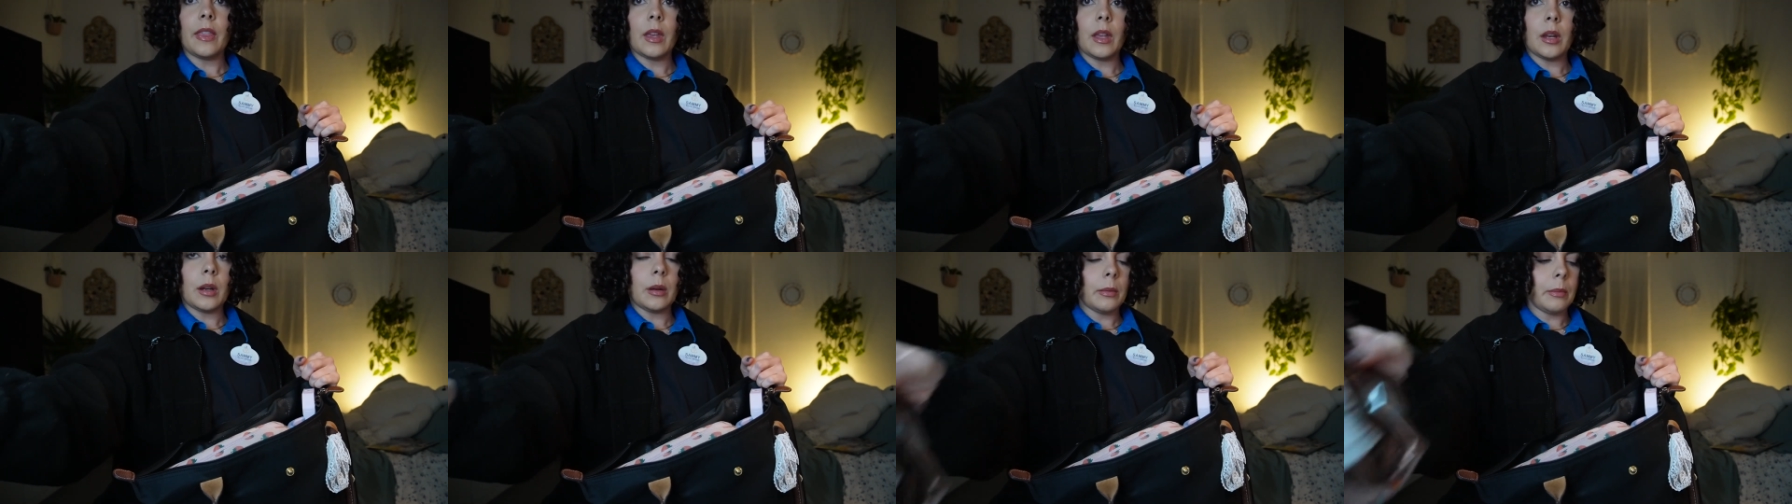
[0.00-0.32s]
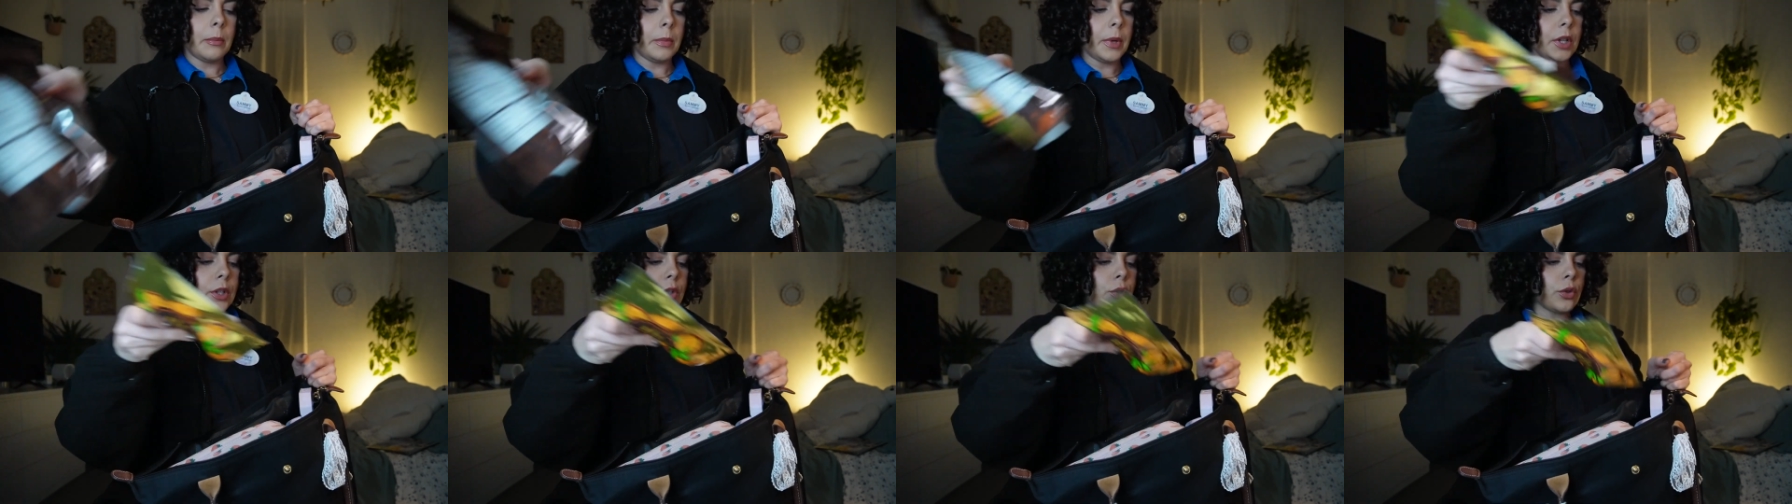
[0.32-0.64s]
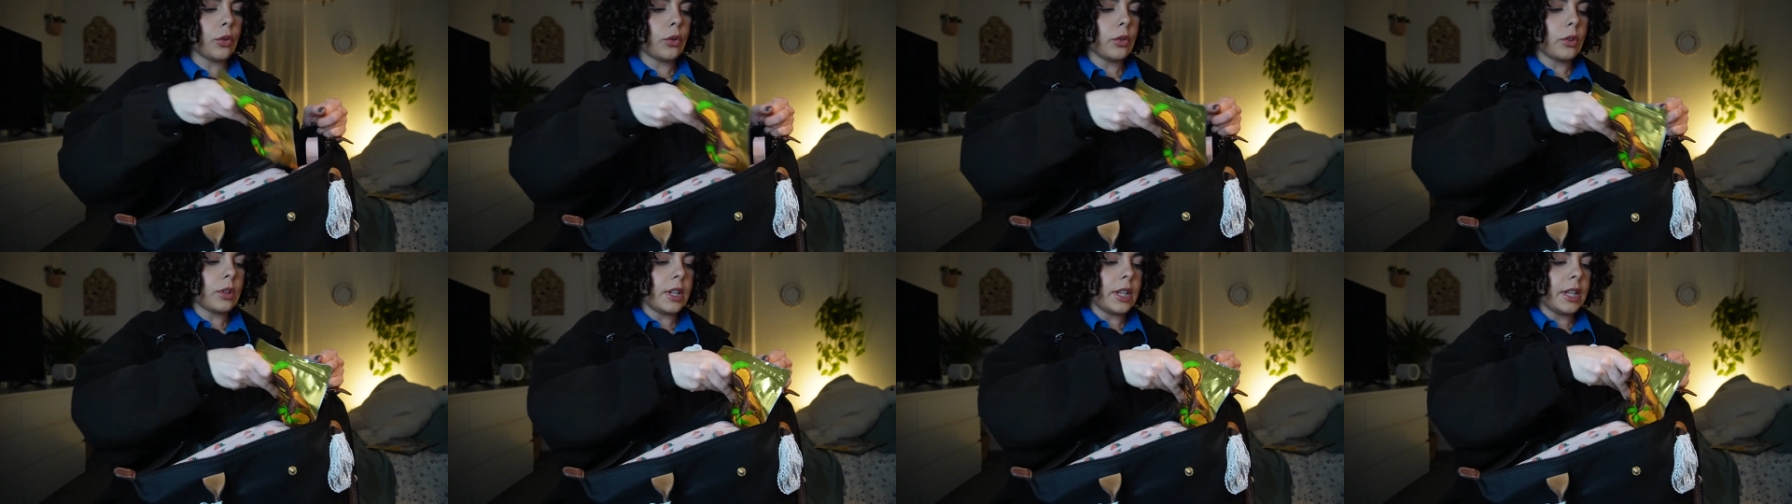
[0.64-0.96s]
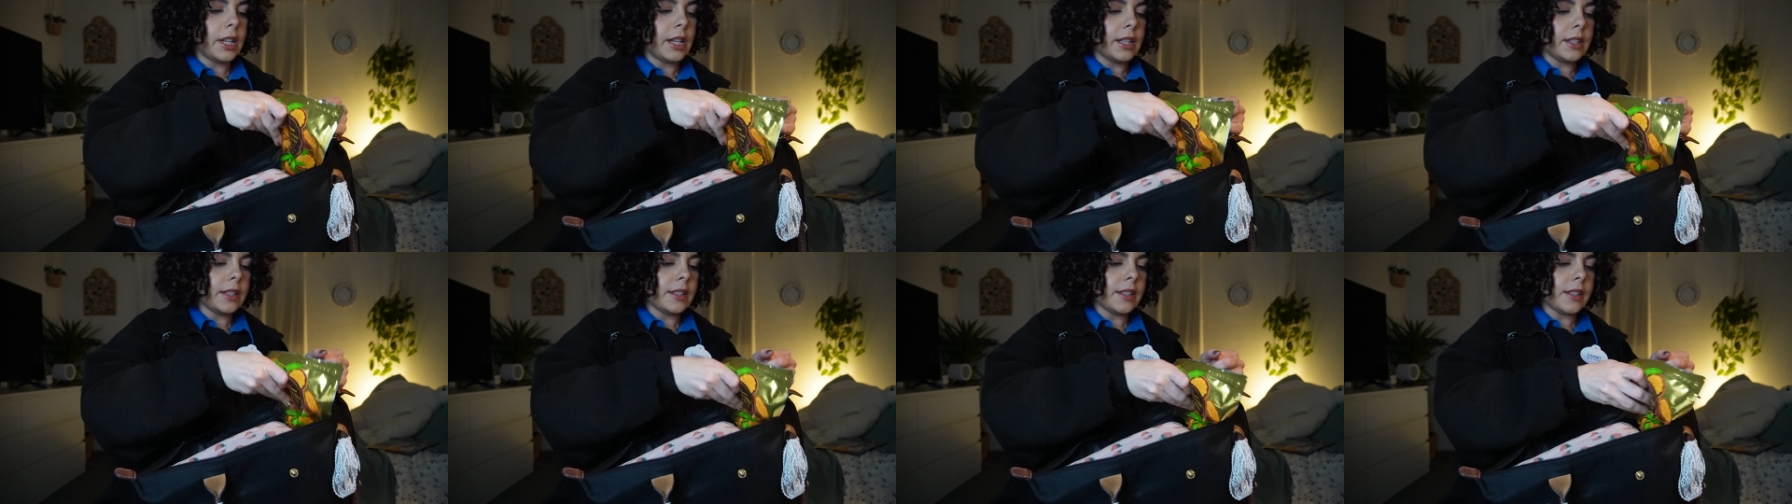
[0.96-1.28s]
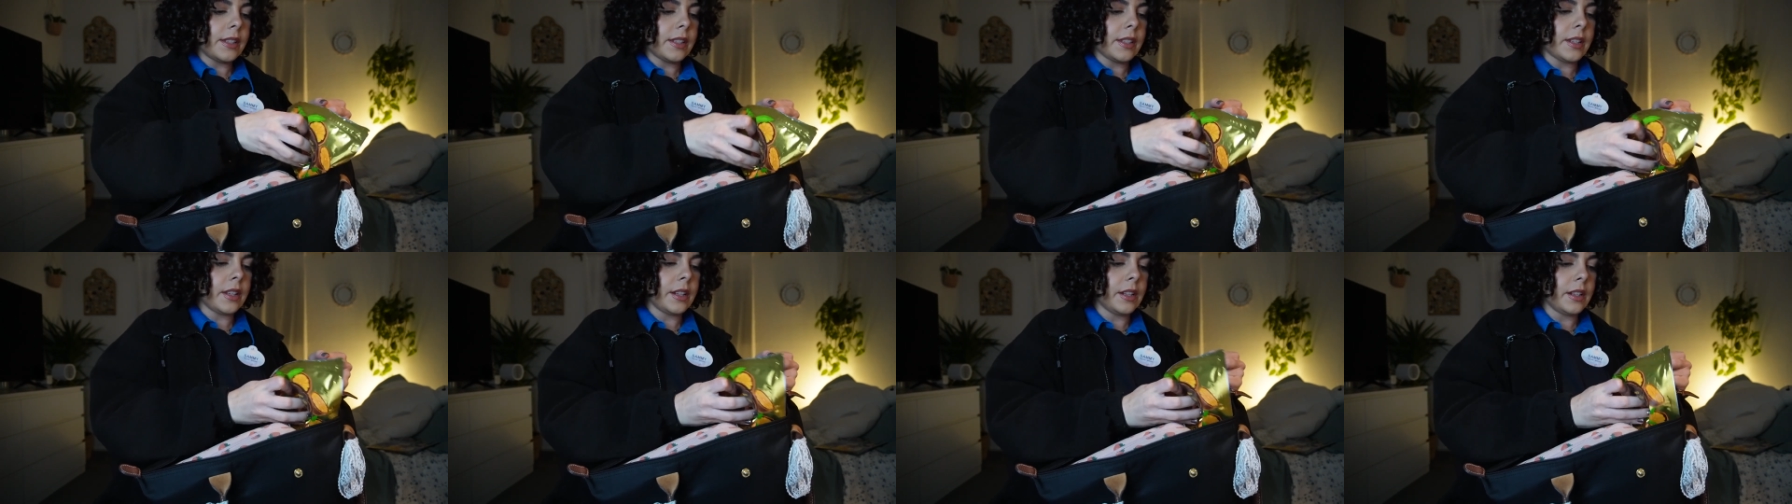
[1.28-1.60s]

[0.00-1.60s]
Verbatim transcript: then my chocolates.